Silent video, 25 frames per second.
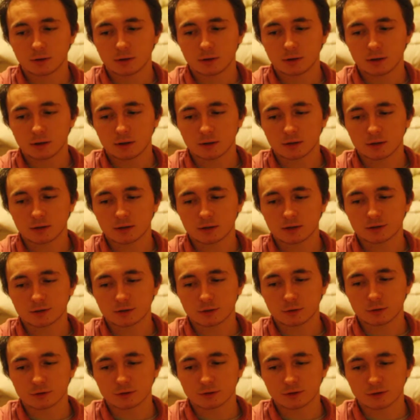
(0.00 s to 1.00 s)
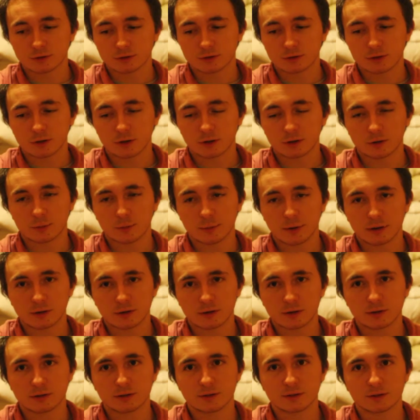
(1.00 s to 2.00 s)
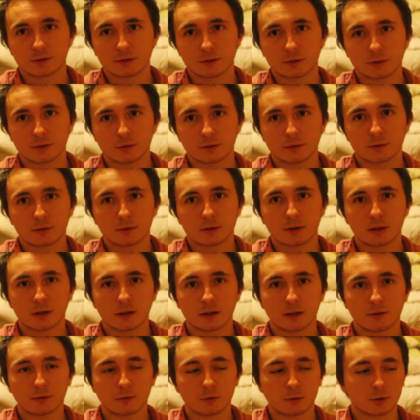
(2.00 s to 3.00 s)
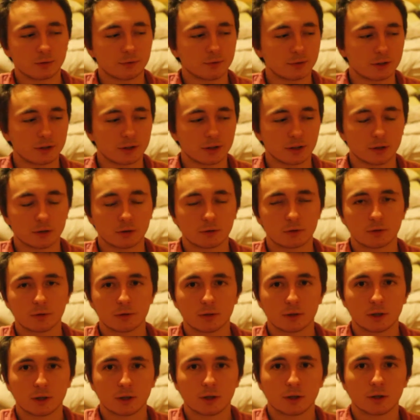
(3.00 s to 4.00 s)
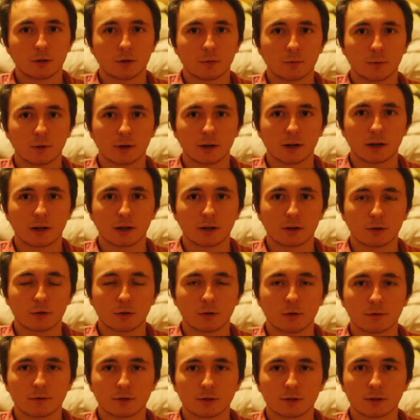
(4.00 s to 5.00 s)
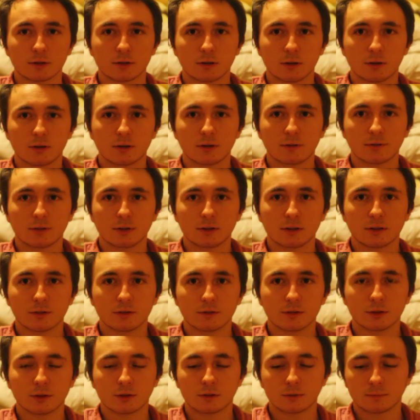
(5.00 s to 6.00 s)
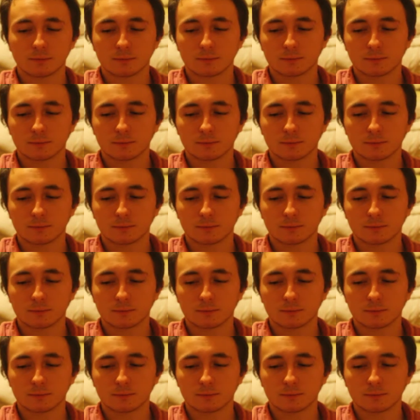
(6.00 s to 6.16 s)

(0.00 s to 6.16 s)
uh, the discourse on the method so I'll have one video where I go over all of the different